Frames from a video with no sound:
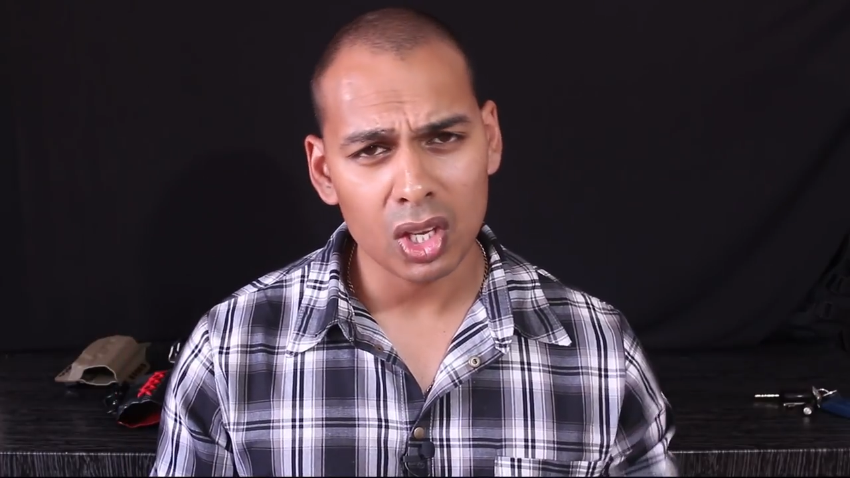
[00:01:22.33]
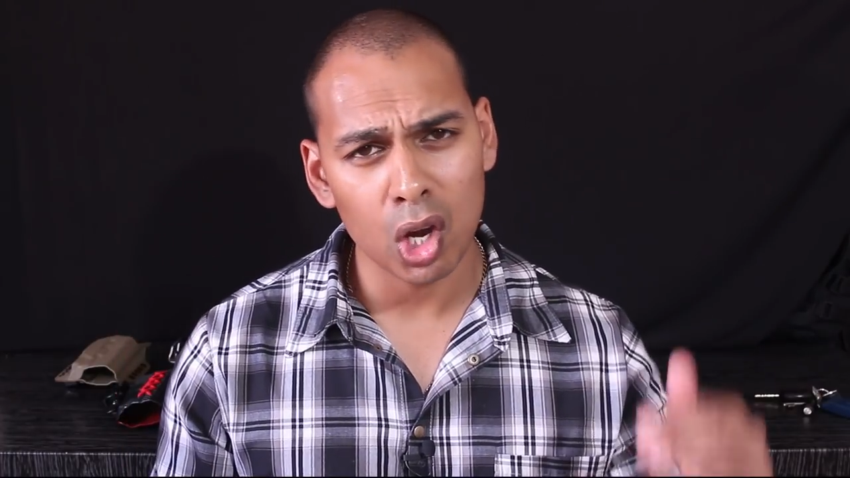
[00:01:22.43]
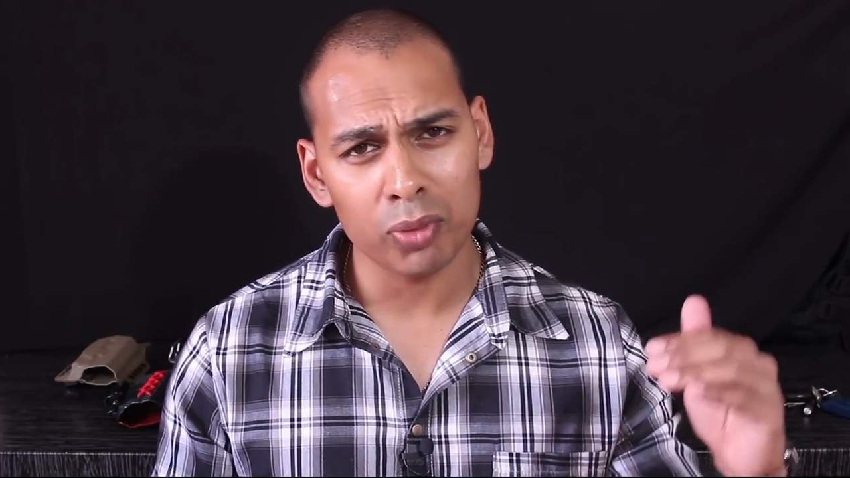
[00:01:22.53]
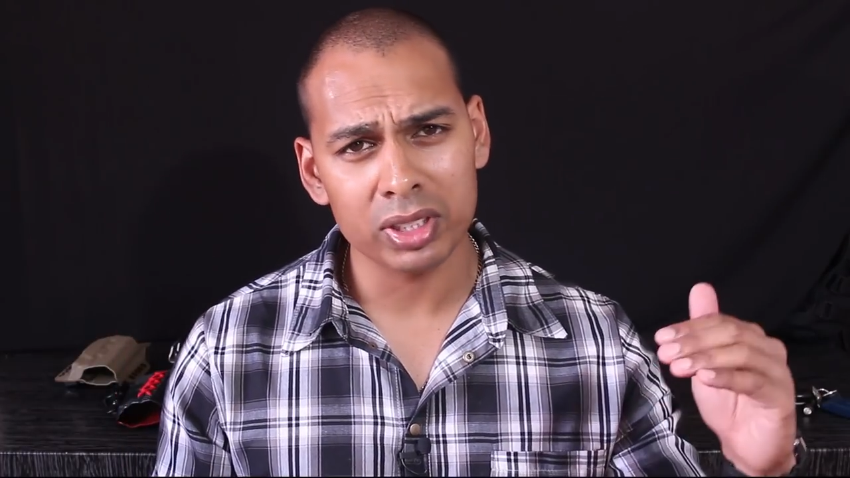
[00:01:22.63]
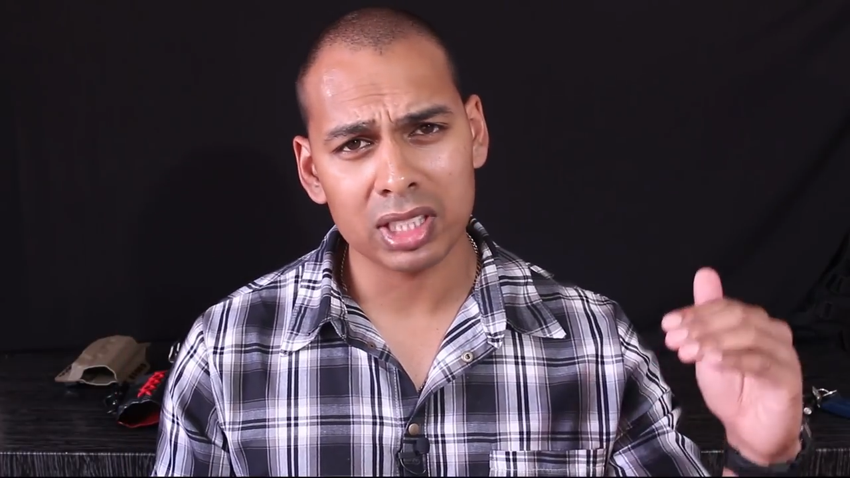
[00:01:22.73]

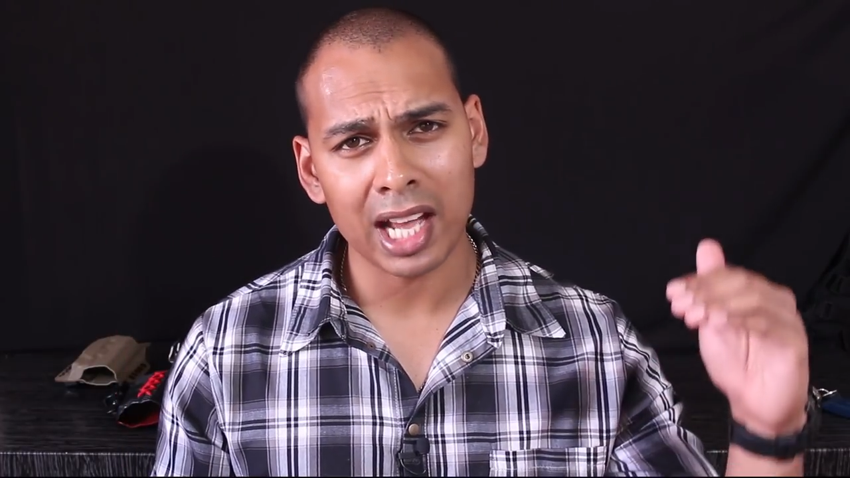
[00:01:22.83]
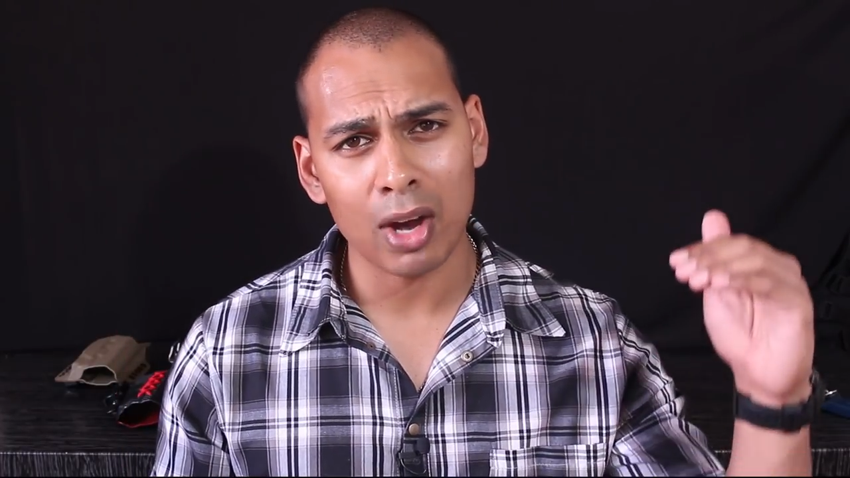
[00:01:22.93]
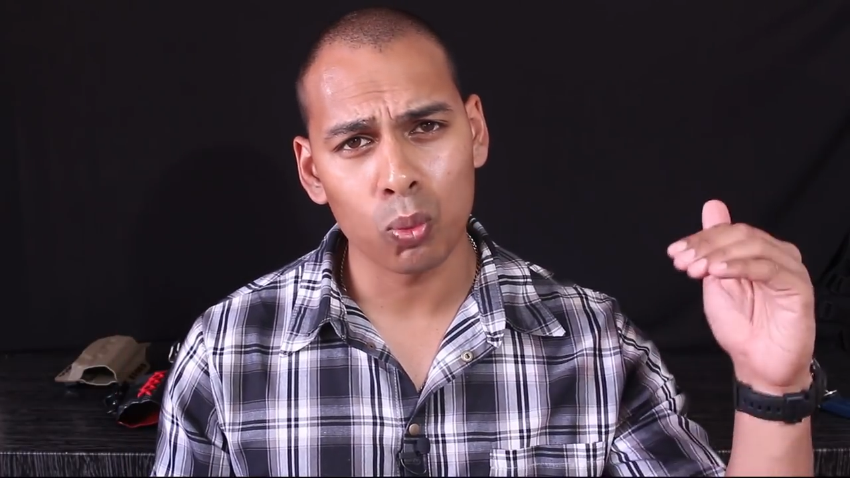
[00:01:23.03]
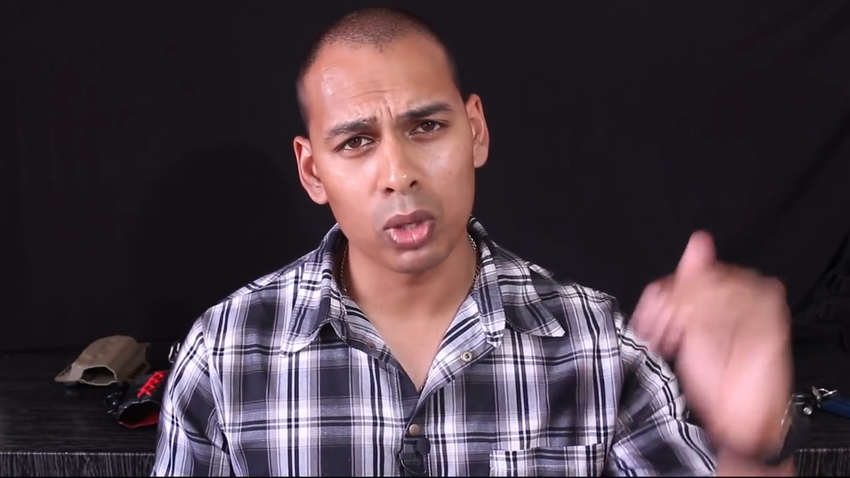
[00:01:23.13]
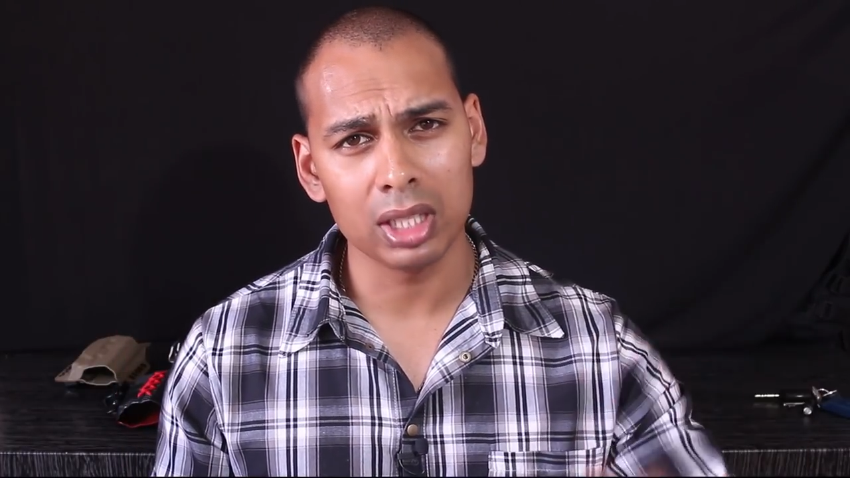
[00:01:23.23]
Obviously, I
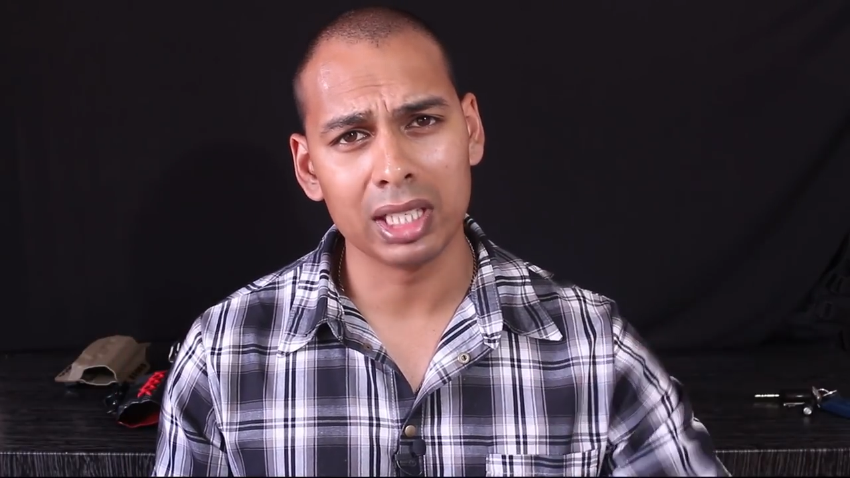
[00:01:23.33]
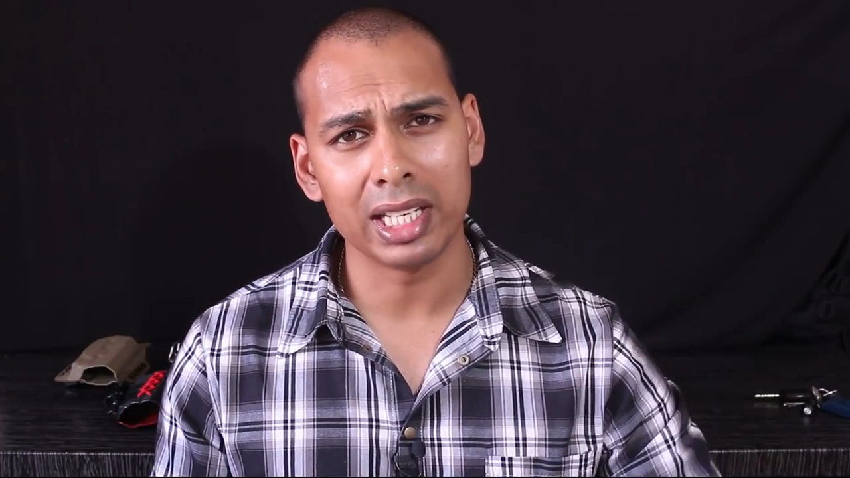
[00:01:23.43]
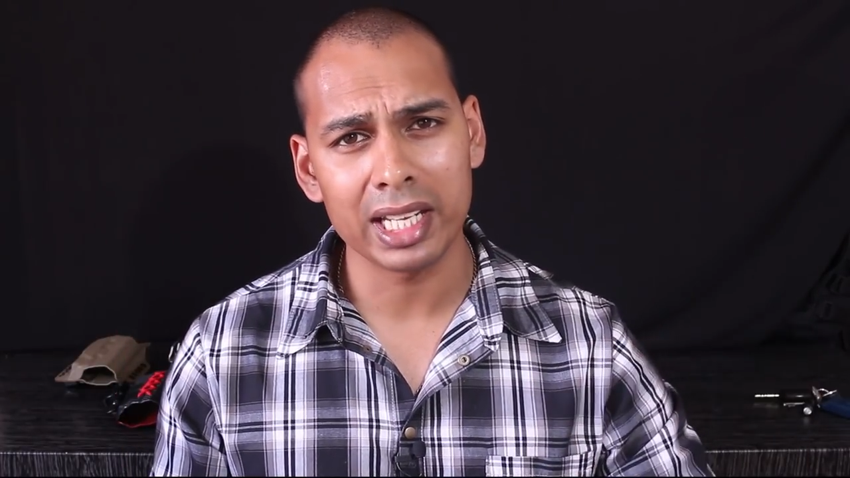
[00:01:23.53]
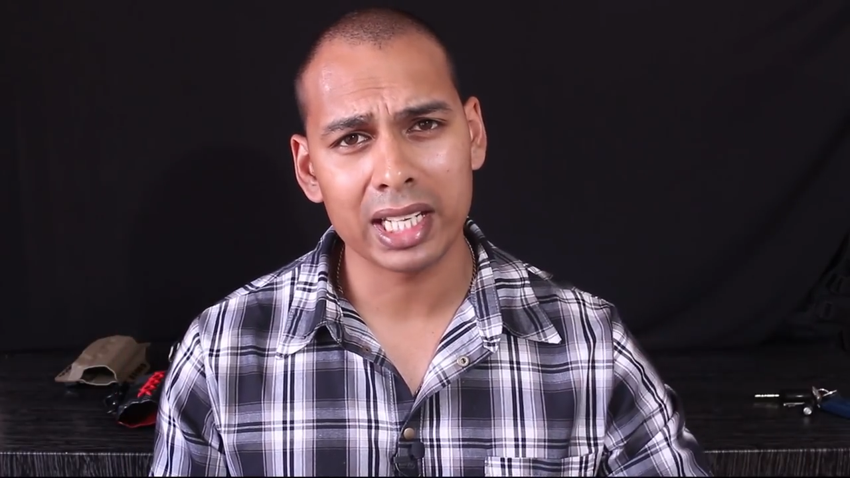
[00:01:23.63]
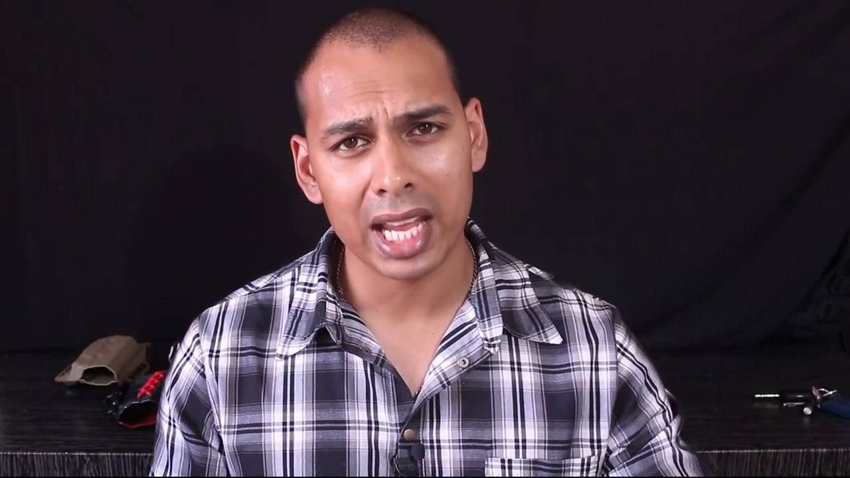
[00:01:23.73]
will link